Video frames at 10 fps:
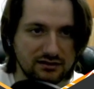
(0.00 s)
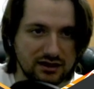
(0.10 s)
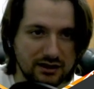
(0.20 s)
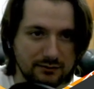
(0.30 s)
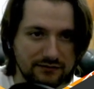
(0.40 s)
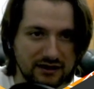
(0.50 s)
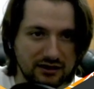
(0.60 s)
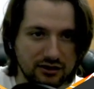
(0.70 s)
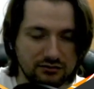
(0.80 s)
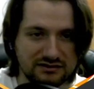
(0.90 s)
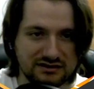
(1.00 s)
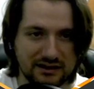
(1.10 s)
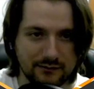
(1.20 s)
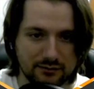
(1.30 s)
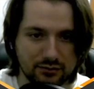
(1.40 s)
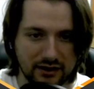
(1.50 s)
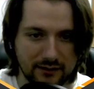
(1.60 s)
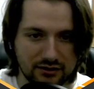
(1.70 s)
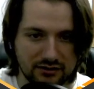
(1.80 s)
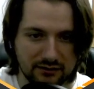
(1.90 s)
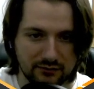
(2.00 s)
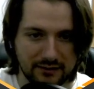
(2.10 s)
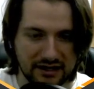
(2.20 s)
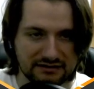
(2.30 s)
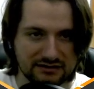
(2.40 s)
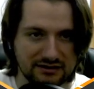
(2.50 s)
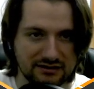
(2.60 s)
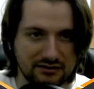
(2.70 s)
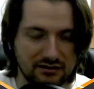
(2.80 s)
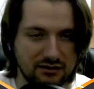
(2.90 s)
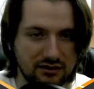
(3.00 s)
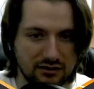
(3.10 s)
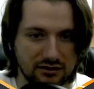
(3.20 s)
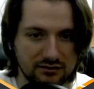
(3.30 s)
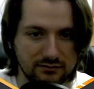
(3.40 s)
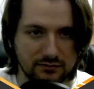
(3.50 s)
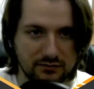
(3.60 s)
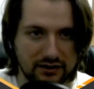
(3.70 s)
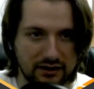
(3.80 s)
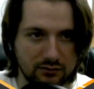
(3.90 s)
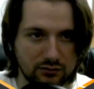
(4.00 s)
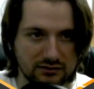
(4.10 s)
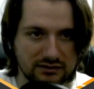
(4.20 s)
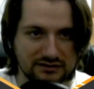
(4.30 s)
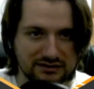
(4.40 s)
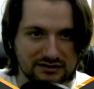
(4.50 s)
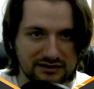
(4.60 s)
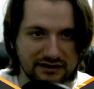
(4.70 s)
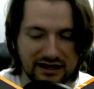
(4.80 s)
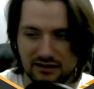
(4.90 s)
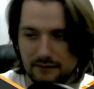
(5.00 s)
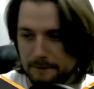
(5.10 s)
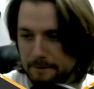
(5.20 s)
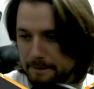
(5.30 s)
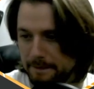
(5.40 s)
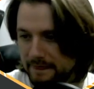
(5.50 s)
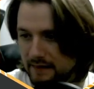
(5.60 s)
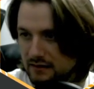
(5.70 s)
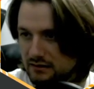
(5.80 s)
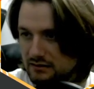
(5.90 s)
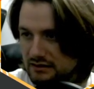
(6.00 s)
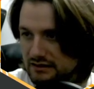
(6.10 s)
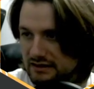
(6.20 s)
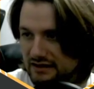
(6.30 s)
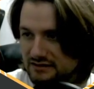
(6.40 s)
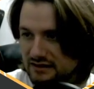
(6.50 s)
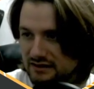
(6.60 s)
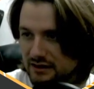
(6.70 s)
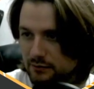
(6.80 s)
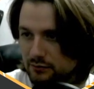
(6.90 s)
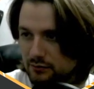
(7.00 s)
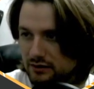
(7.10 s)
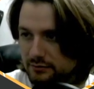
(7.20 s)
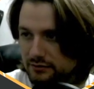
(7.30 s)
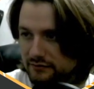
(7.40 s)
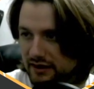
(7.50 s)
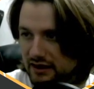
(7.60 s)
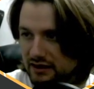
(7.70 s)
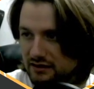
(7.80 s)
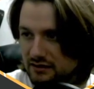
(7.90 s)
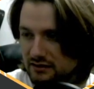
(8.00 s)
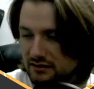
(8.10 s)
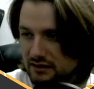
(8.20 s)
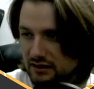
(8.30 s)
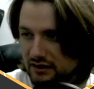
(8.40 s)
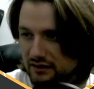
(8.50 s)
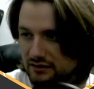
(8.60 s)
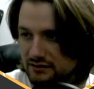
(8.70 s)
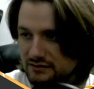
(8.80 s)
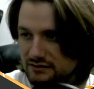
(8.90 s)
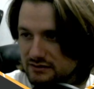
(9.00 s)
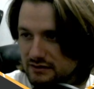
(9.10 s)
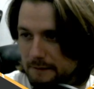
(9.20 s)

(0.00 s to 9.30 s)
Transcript: MFA code is the name of the parameter, and we're passing our word list into that. The next thing that we want to provide is